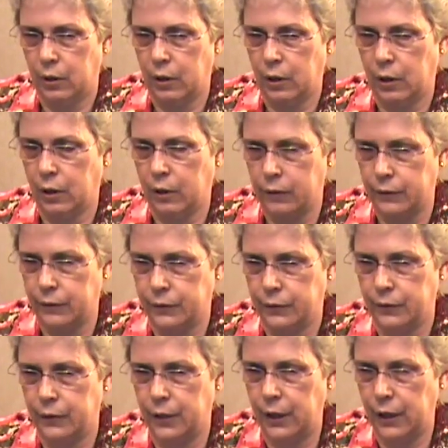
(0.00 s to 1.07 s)
of
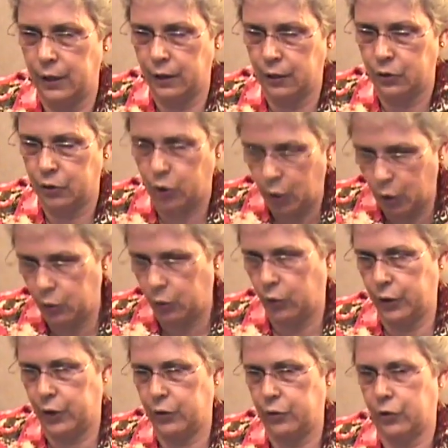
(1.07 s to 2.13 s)
the
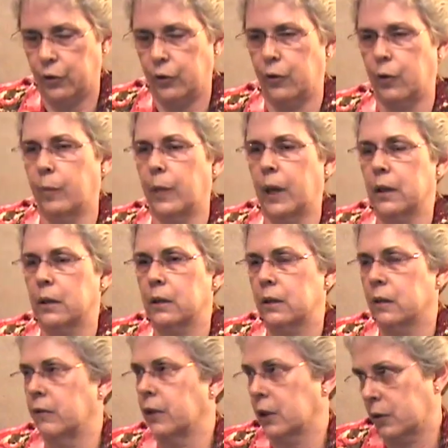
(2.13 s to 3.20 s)
total internal mess
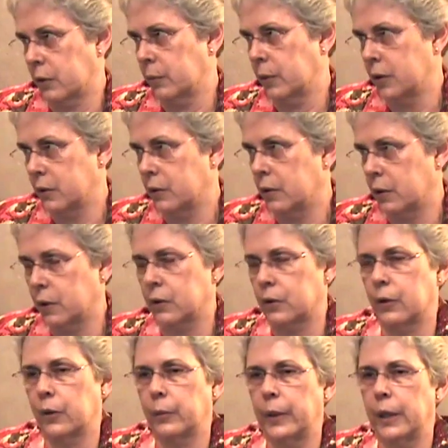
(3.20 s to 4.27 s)
the victim is
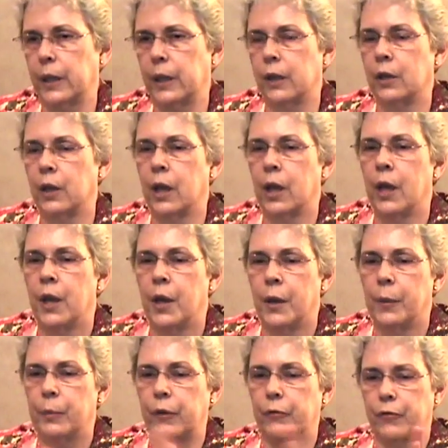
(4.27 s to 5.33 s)
going to be in.
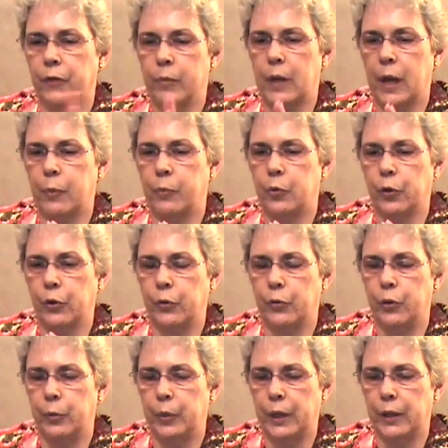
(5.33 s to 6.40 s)
But from that point of
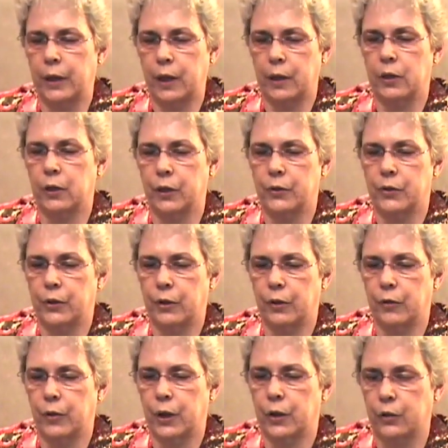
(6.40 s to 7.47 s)
view, being that close to
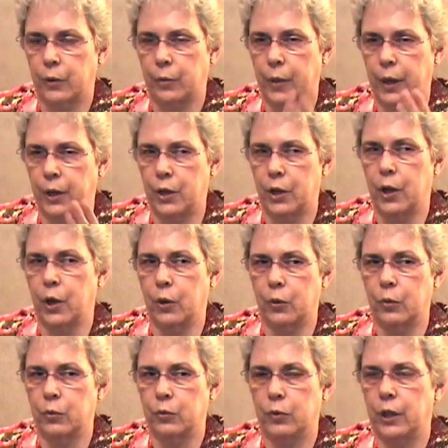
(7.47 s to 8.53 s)
the victim, I
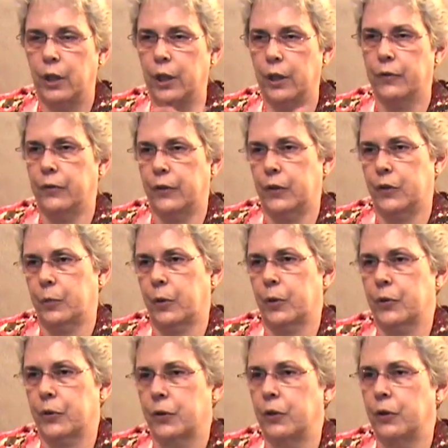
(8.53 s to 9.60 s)
know if this
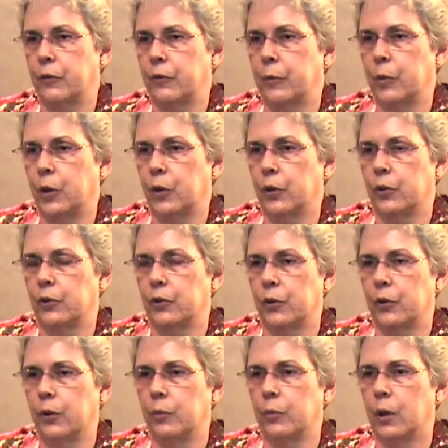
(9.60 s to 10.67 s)
person is familiar to
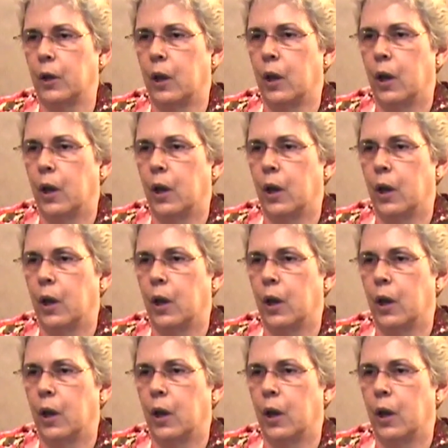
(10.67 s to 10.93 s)
them,